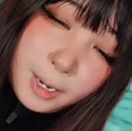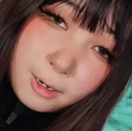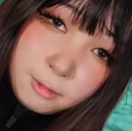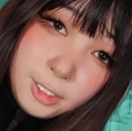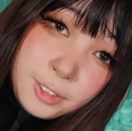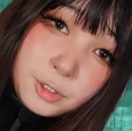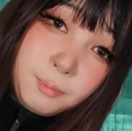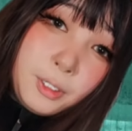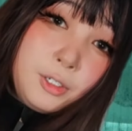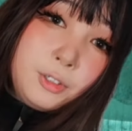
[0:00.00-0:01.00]
power laser,
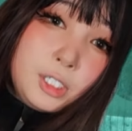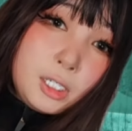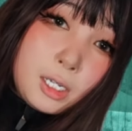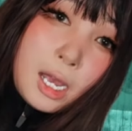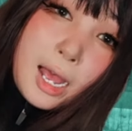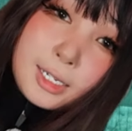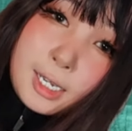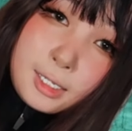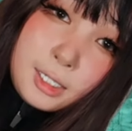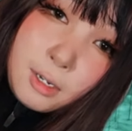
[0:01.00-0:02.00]
but you see, I
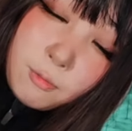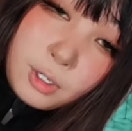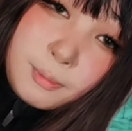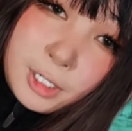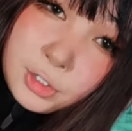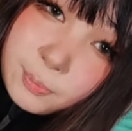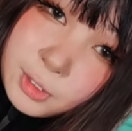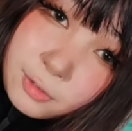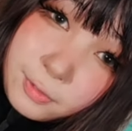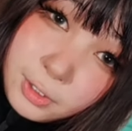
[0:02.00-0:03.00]
can't get one because I'm a
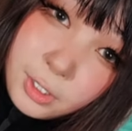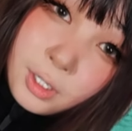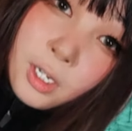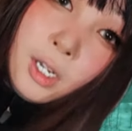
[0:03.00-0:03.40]
civilian.